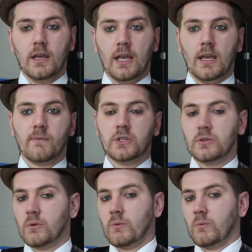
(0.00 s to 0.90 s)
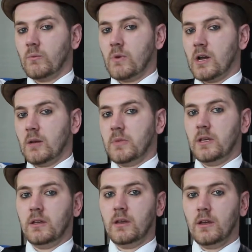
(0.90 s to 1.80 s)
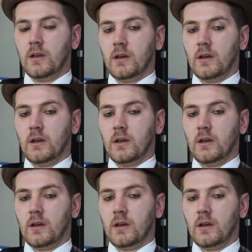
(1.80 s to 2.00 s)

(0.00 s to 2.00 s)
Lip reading: and you don't want to be